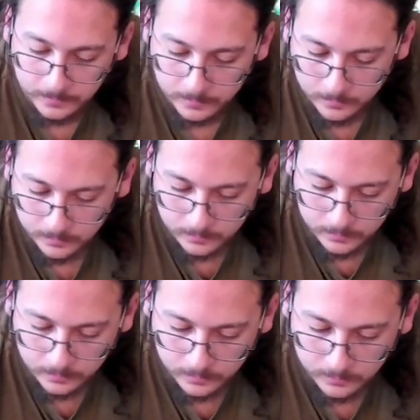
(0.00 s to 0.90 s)

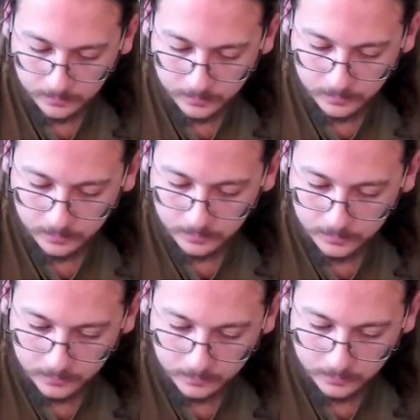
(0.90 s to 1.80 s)

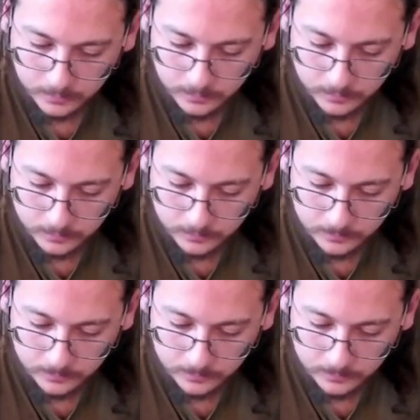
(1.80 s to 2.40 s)
No one is speaking in this clip.